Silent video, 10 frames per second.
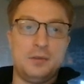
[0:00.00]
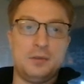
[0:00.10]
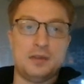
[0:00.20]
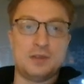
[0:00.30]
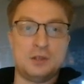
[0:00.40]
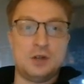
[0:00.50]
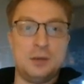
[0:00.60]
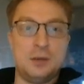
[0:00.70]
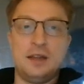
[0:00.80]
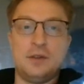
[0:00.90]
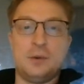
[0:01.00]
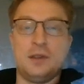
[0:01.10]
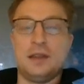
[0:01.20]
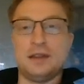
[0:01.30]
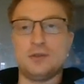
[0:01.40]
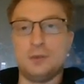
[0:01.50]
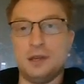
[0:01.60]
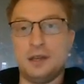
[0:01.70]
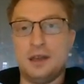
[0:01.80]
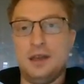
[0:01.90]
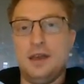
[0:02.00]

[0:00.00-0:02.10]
because I dropped another one last week,